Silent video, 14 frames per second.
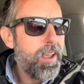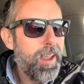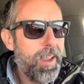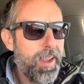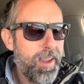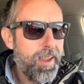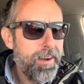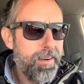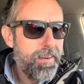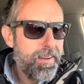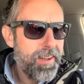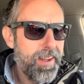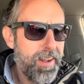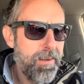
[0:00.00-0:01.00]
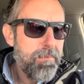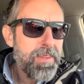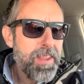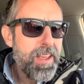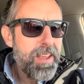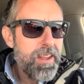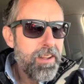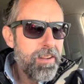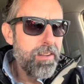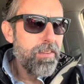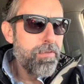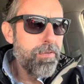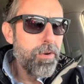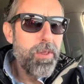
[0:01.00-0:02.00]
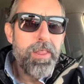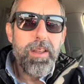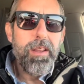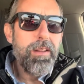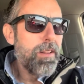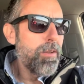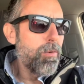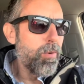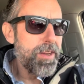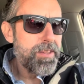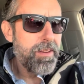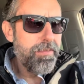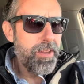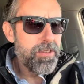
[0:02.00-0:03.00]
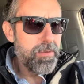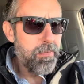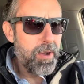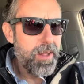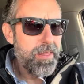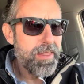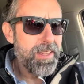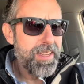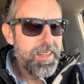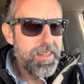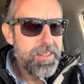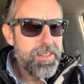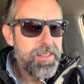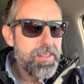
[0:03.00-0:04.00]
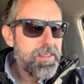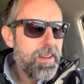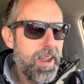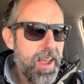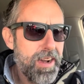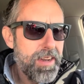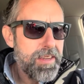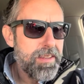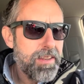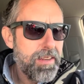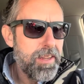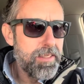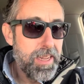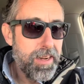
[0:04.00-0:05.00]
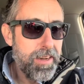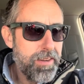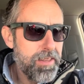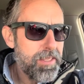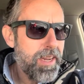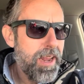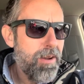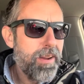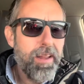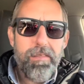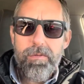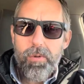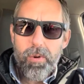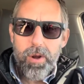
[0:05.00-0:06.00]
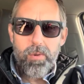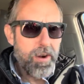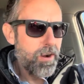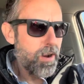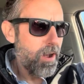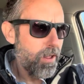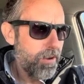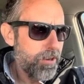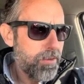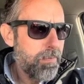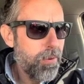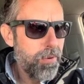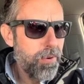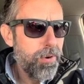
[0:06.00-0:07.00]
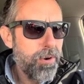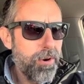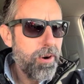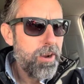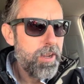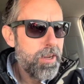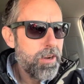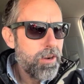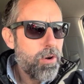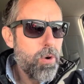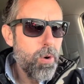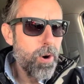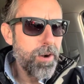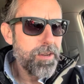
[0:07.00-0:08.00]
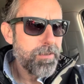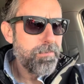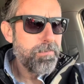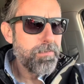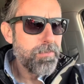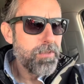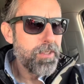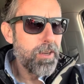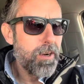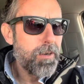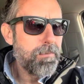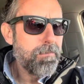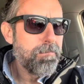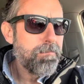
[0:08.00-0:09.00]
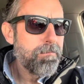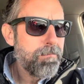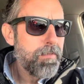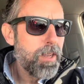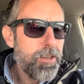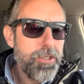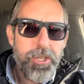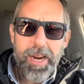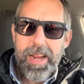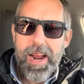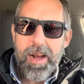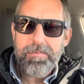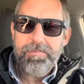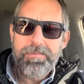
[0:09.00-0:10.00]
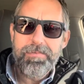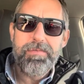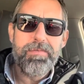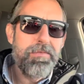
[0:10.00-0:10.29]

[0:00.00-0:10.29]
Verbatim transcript: And um, for the rest of this month, it's at it's at a discount at $41 per quart. So check it out.